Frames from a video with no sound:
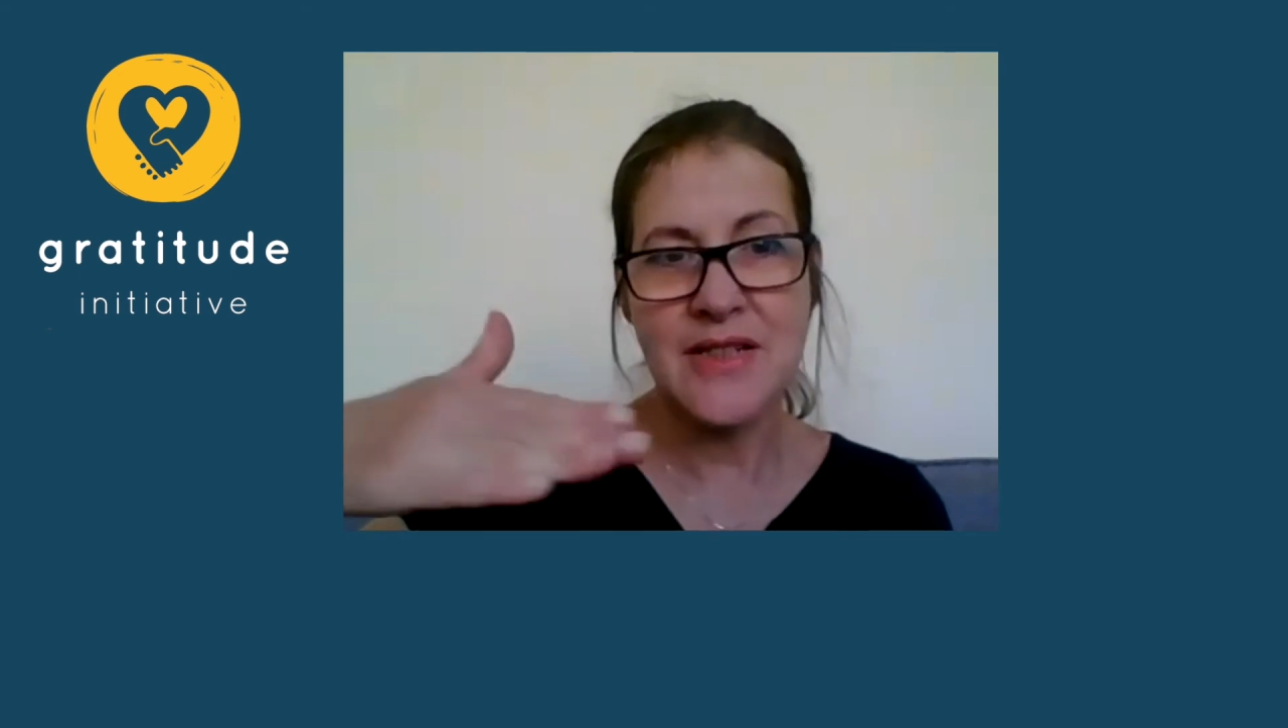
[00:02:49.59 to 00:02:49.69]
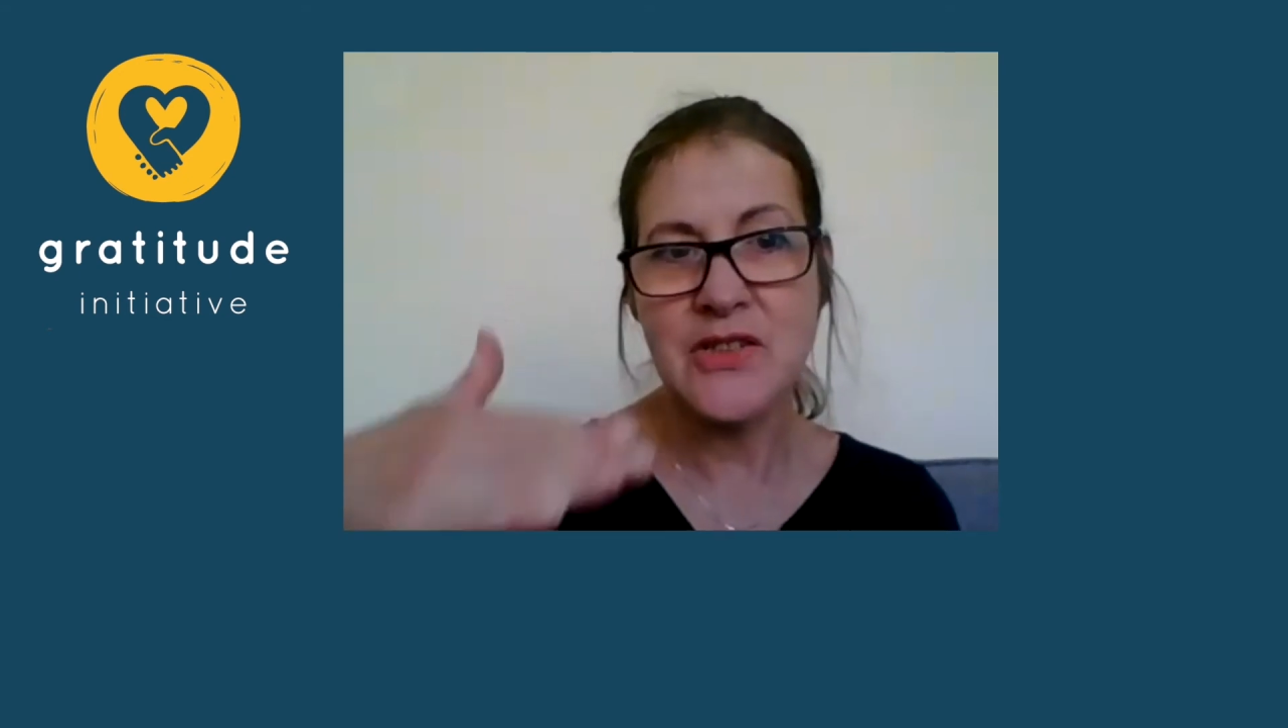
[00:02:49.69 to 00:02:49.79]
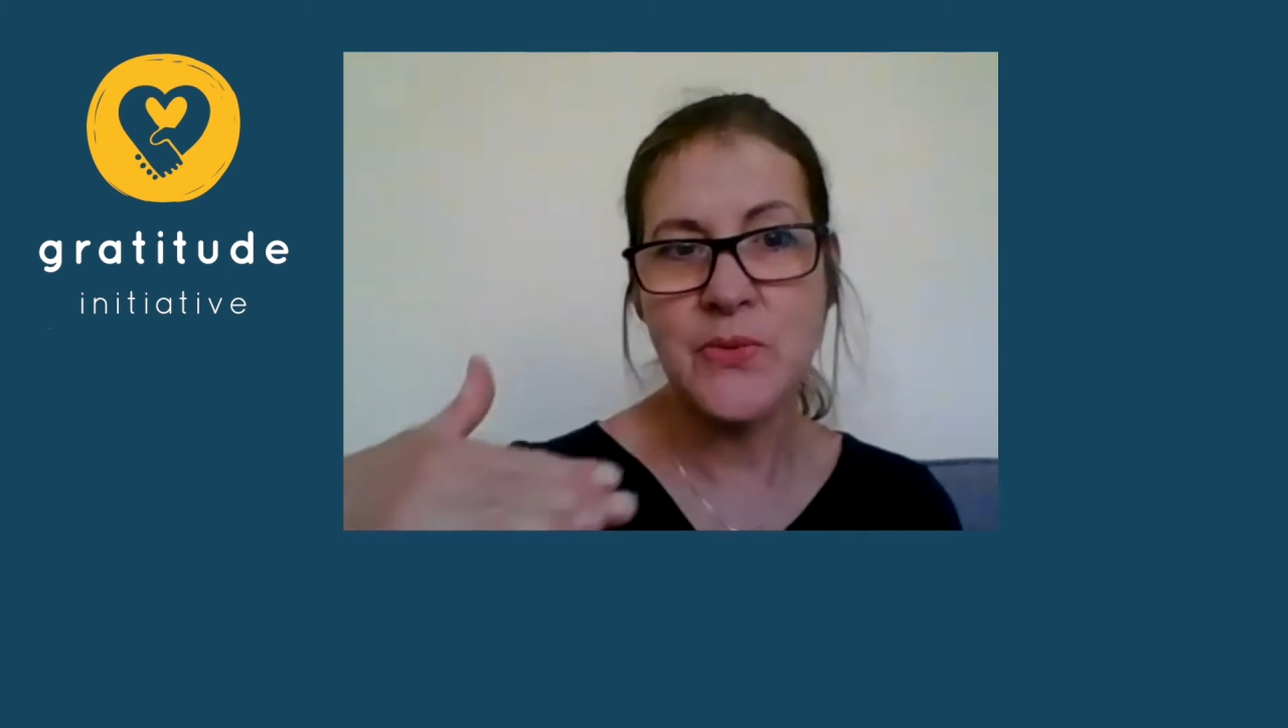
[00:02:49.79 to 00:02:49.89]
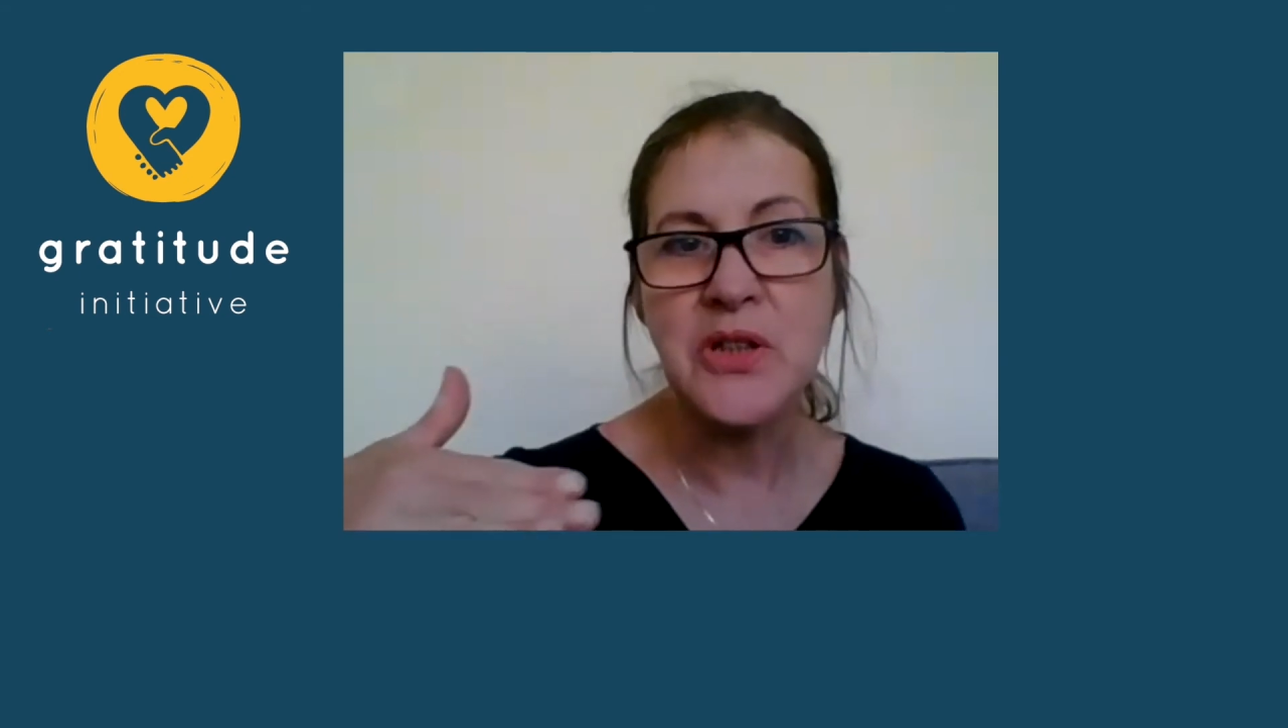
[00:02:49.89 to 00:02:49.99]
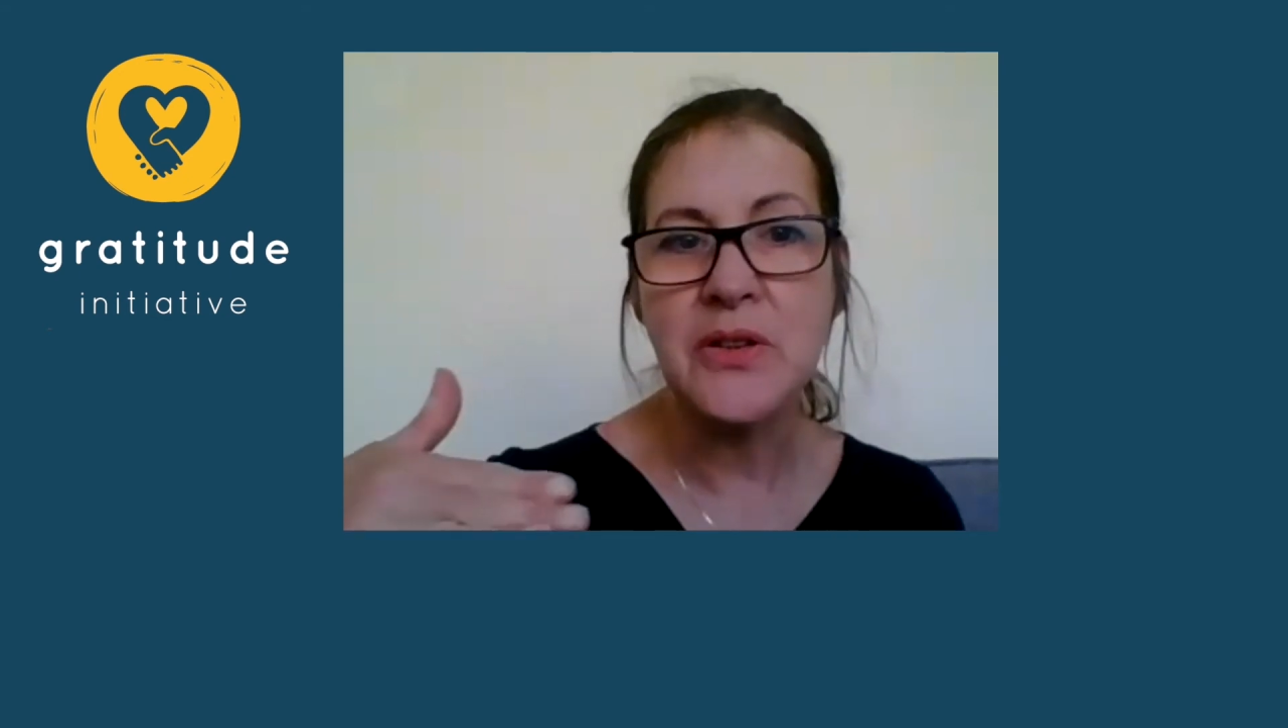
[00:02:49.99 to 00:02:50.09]
as
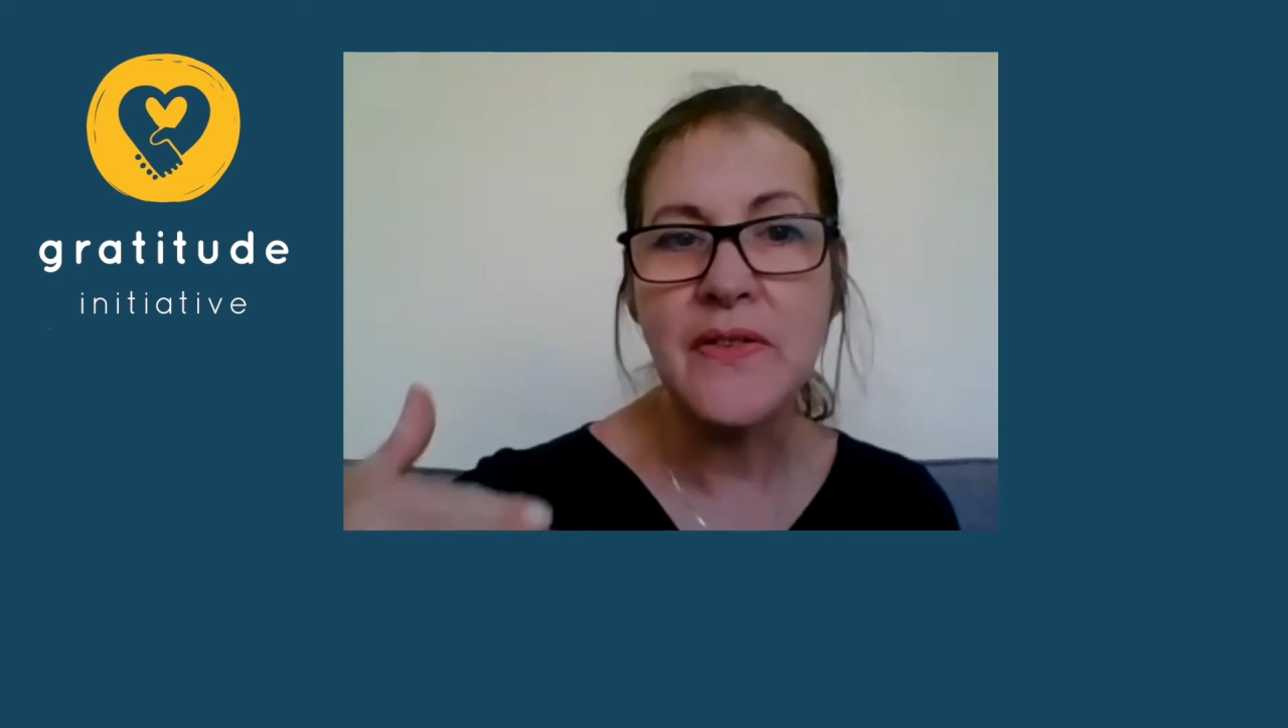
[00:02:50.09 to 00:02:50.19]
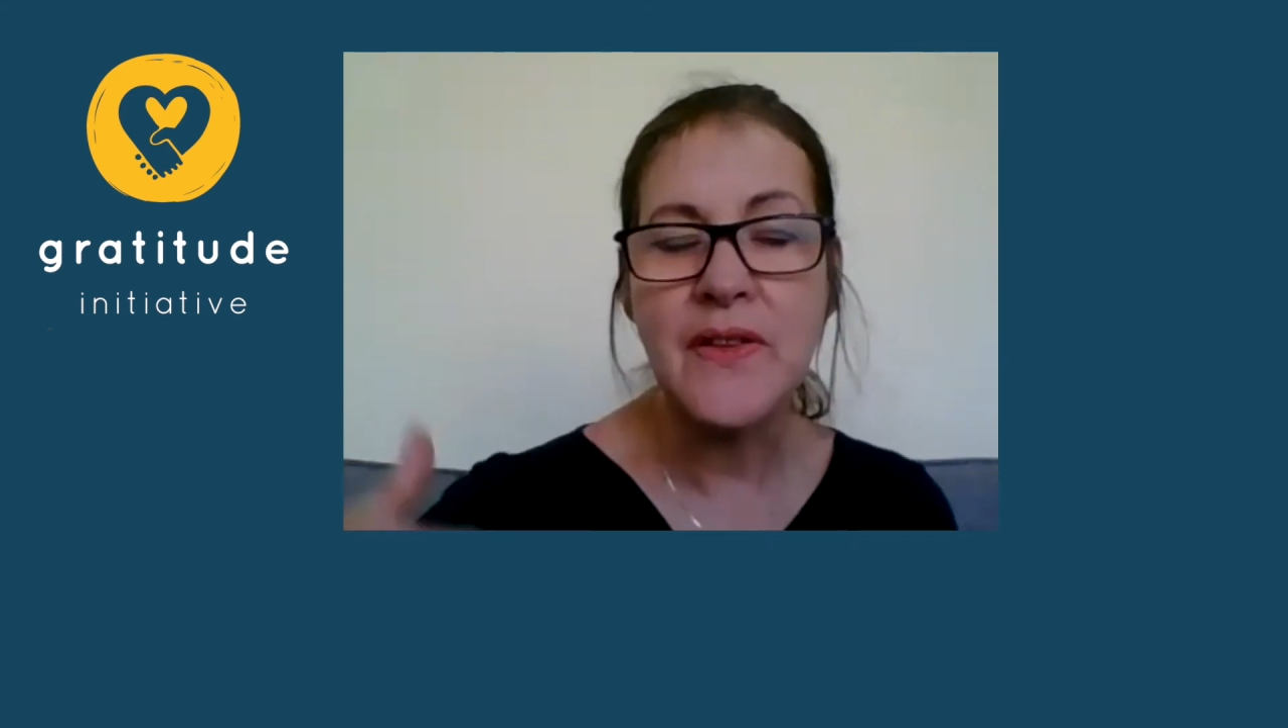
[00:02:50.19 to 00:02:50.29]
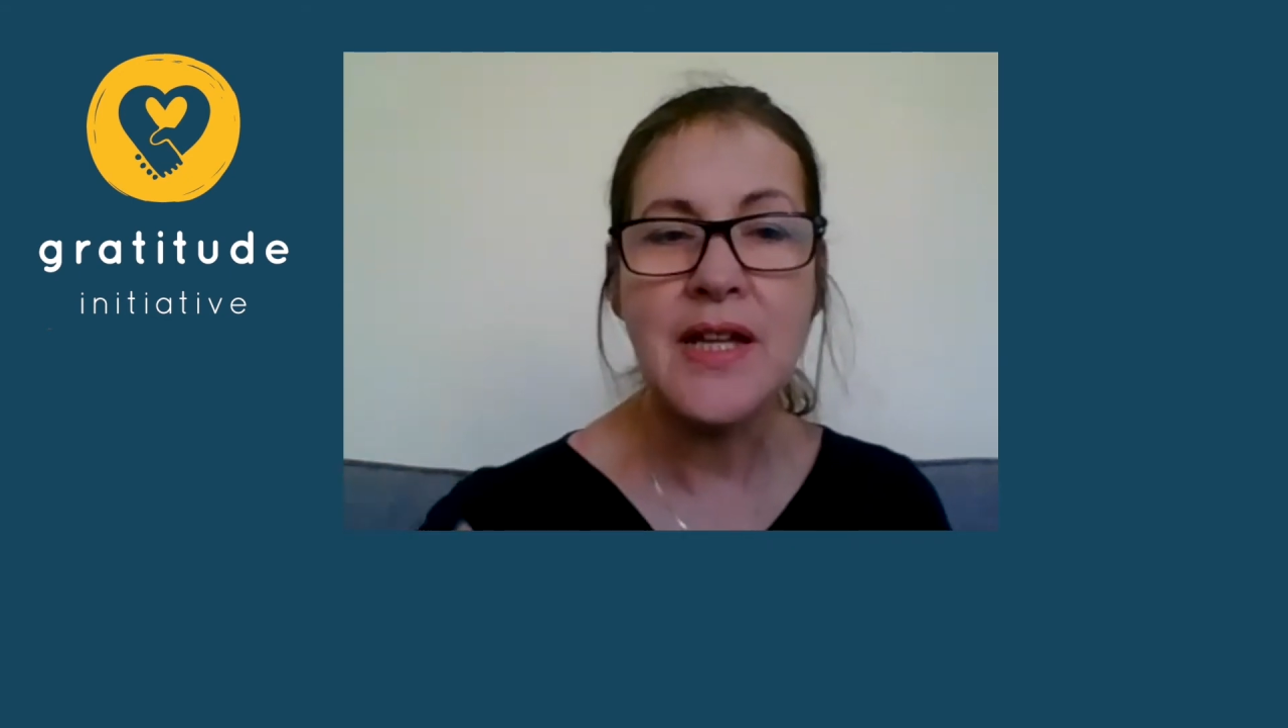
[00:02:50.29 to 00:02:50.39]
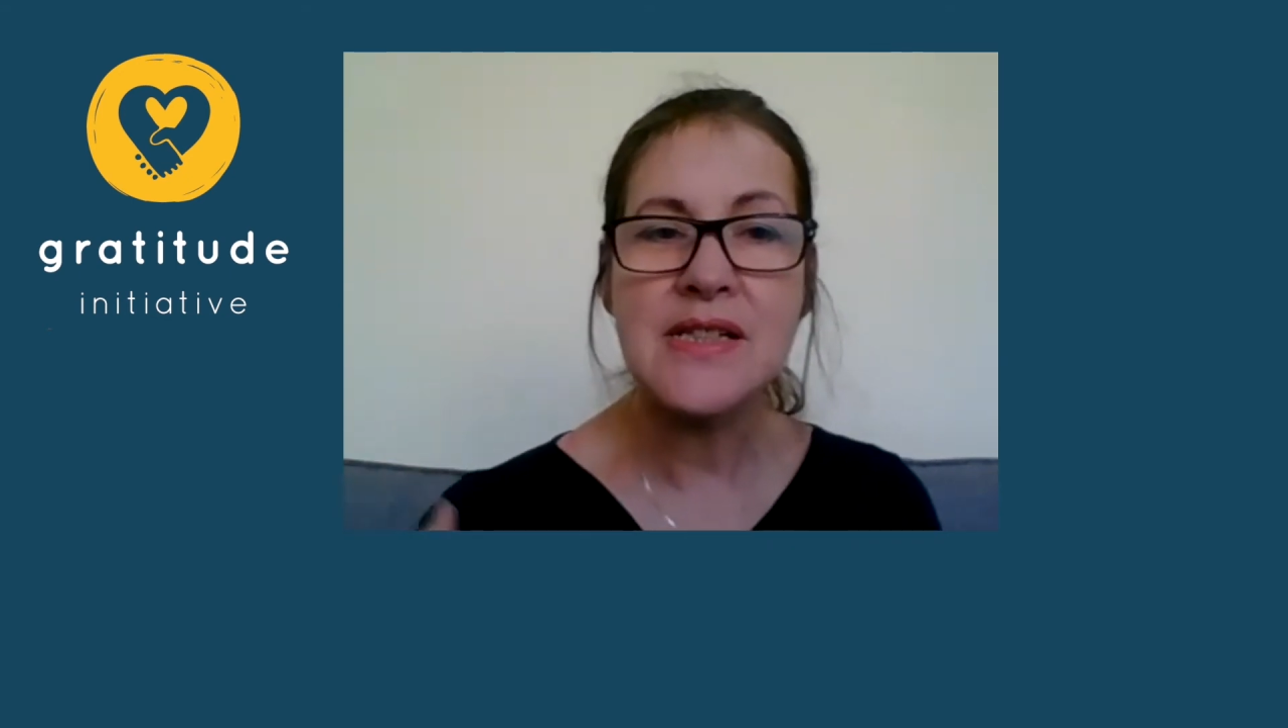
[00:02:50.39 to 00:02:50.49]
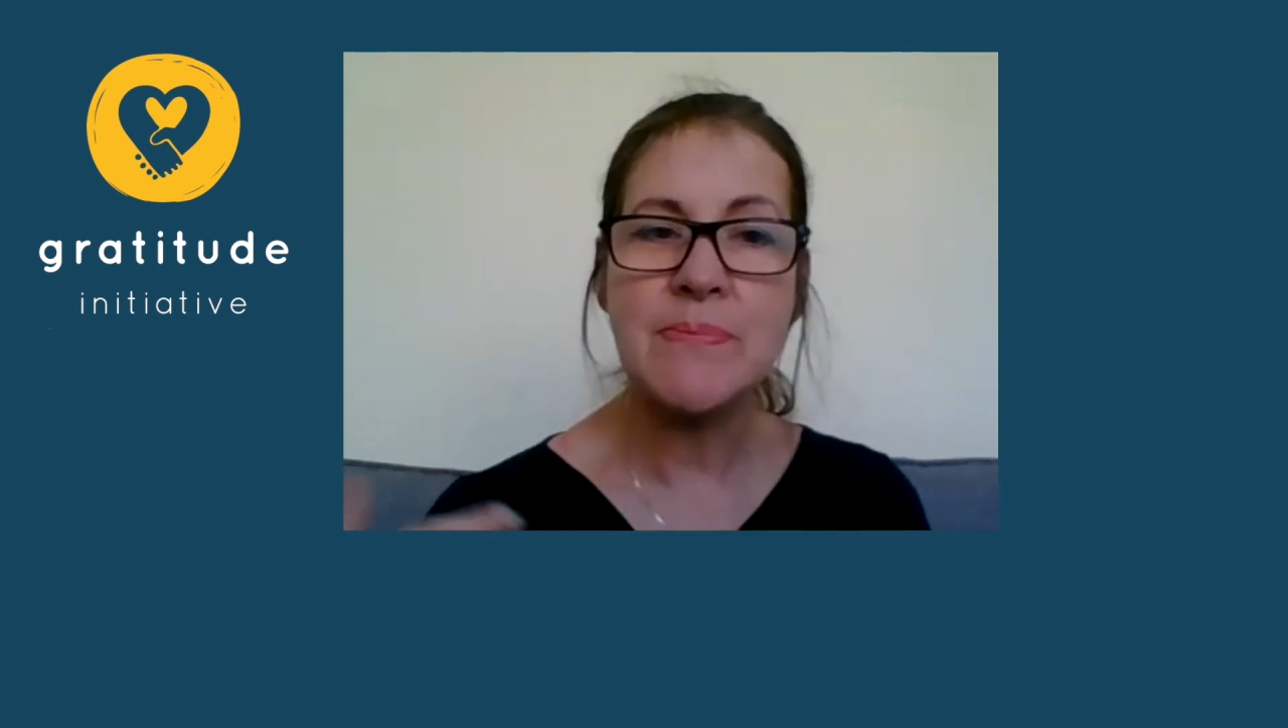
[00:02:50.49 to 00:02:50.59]
three good
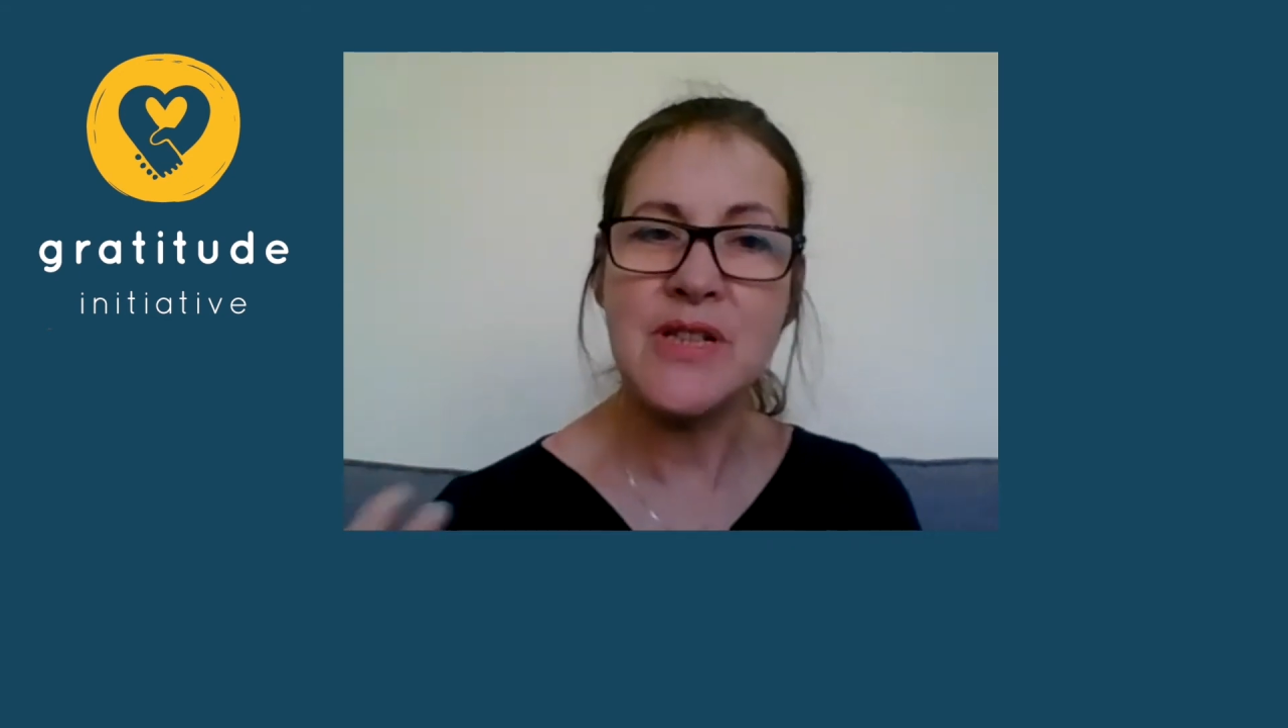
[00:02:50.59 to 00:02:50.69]
things,